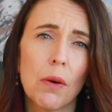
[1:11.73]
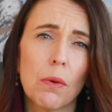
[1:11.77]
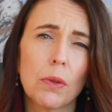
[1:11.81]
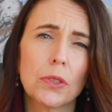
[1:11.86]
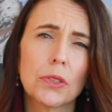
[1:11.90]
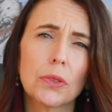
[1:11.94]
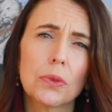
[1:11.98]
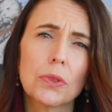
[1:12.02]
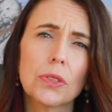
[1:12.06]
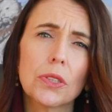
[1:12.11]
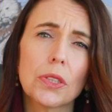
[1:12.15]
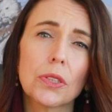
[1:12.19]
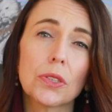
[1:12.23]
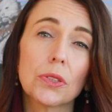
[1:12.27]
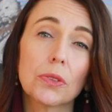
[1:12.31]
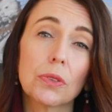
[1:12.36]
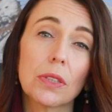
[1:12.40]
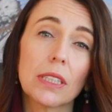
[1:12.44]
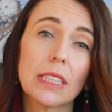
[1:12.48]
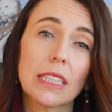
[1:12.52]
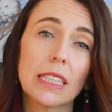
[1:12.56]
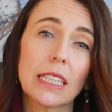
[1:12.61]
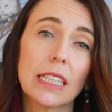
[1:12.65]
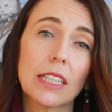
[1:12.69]
whilst also
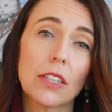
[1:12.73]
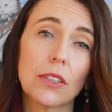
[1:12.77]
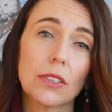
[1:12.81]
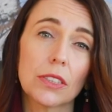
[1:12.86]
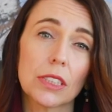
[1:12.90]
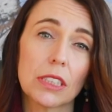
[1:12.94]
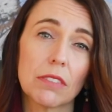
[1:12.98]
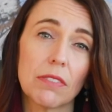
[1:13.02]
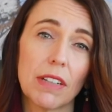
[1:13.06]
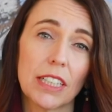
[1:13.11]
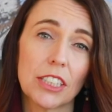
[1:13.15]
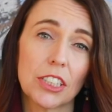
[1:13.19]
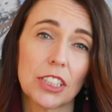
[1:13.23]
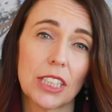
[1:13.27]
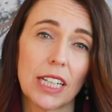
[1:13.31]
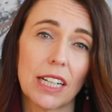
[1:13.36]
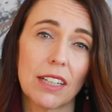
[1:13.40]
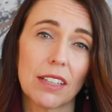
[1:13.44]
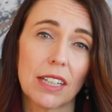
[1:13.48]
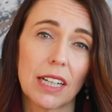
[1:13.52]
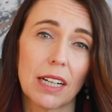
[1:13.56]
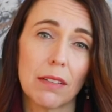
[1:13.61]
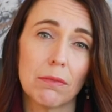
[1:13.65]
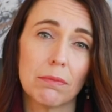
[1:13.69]
strengthening conservation
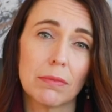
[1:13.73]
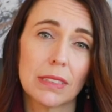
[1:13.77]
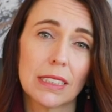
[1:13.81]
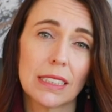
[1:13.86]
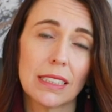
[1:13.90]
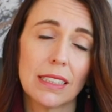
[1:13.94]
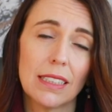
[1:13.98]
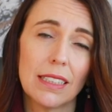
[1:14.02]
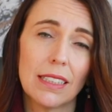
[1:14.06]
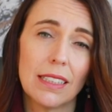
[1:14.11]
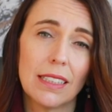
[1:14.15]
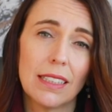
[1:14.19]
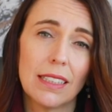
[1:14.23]
outcomes.